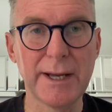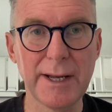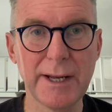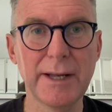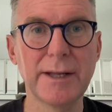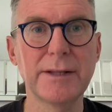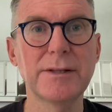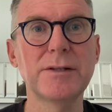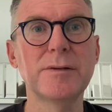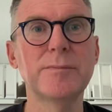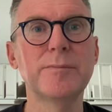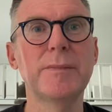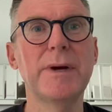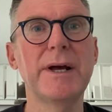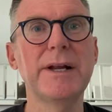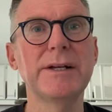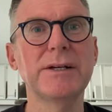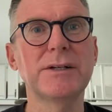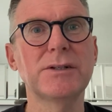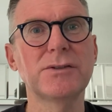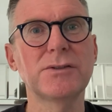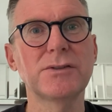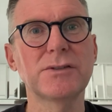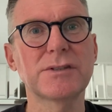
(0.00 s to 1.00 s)
and the
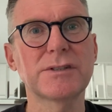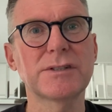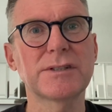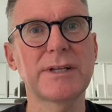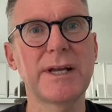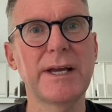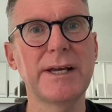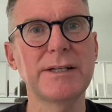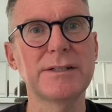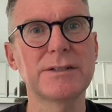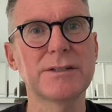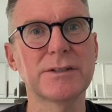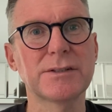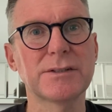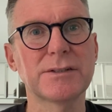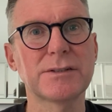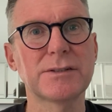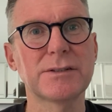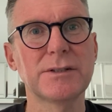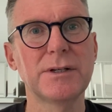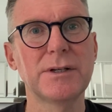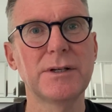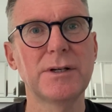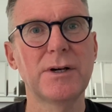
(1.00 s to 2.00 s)
medical
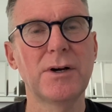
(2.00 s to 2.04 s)
status